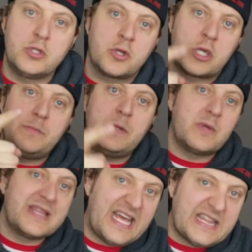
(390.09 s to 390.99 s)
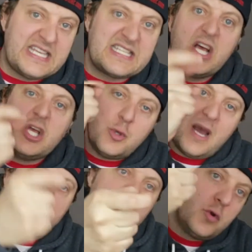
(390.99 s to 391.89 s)
you're going to be relentless. You
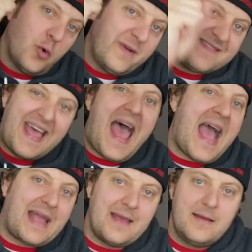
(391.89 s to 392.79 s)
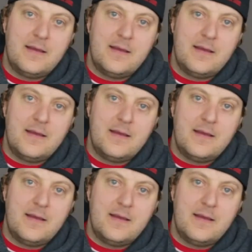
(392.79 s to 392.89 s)
have to do it with tact.